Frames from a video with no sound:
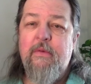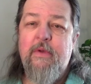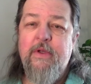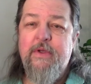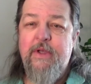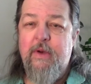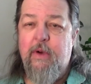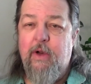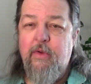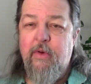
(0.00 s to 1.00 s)
to
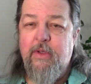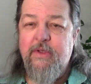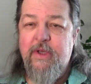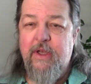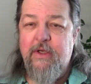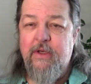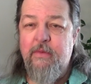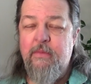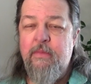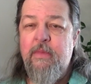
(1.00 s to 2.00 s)
zero
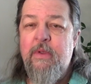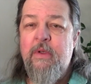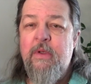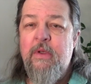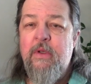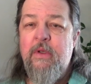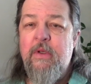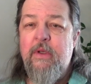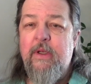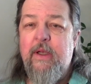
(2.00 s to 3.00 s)
utilization,
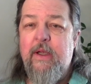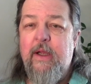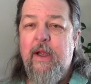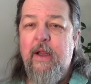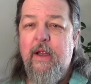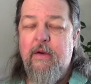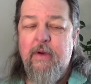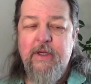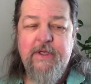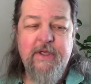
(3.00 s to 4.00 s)

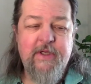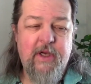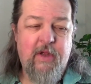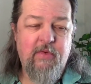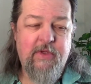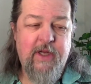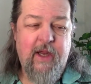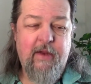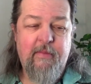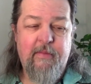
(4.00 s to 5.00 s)
increased his loan
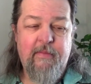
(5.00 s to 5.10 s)
type,